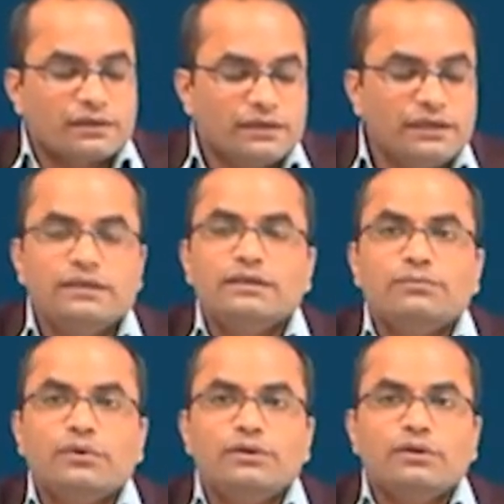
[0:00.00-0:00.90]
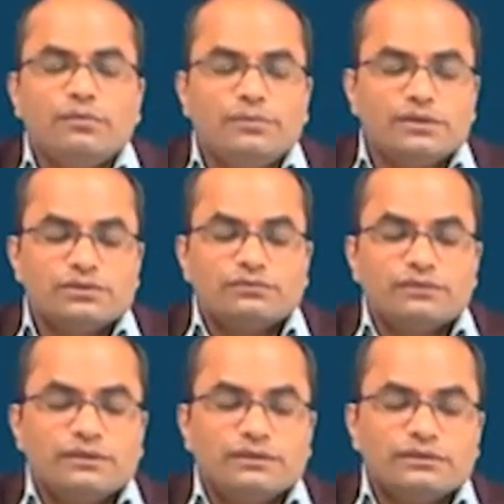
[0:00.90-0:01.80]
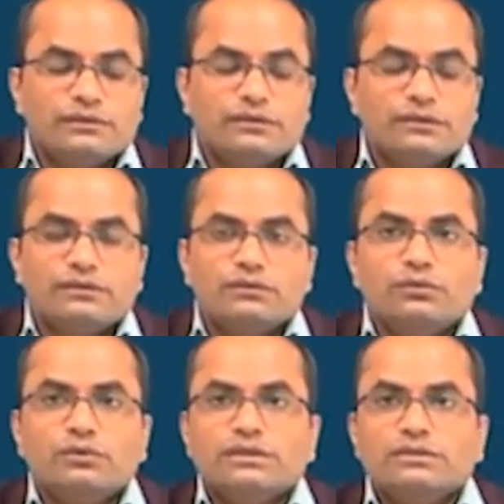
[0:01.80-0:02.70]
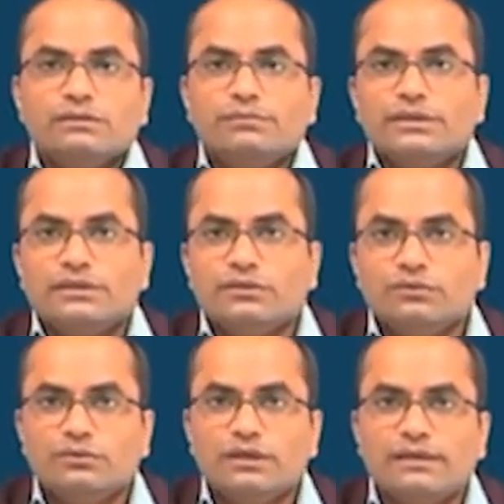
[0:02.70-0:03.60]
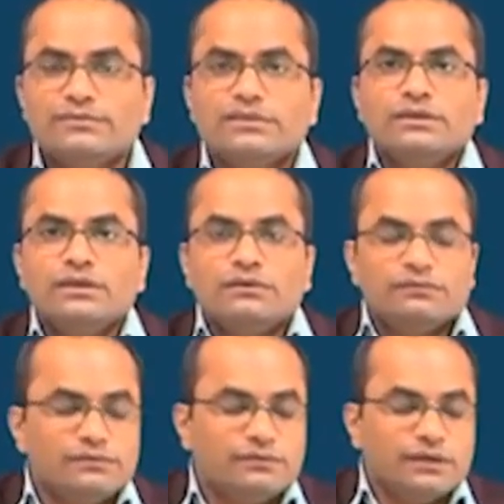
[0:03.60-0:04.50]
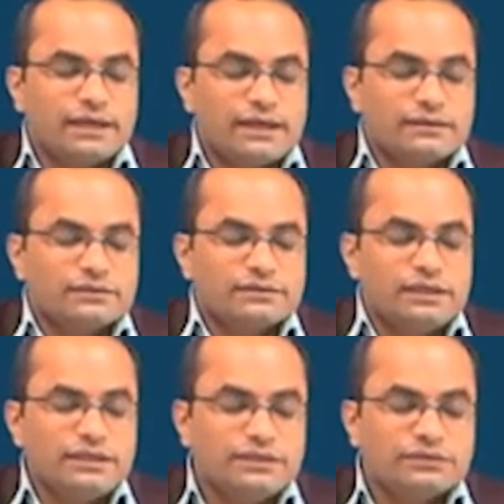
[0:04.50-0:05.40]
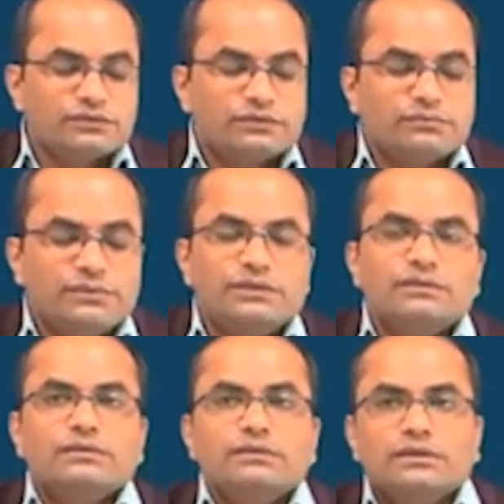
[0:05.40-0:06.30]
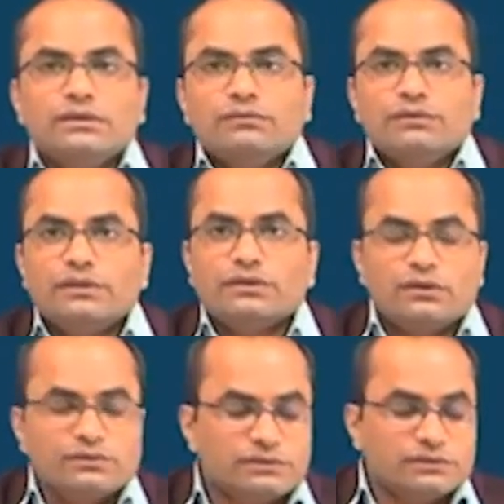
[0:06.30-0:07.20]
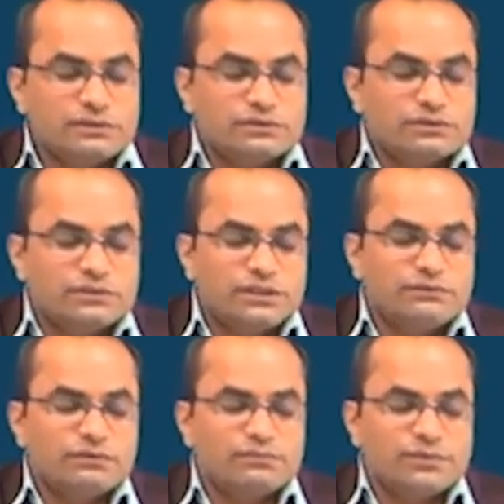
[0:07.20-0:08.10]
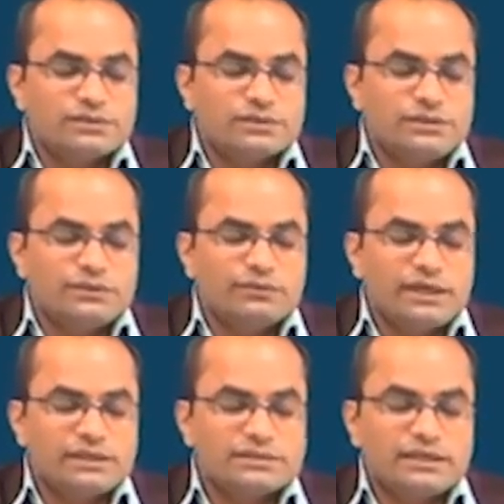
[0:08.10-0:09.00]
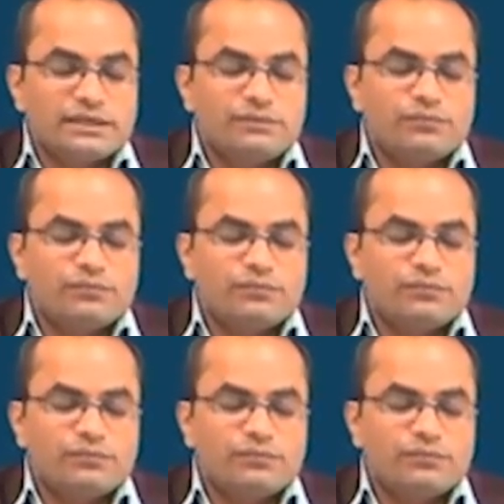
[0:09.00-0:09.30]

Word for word: linear polynomial. So, when the root is repeated 2 times we will get this linear term here with the constant. So, C 1 plus C 2 x and e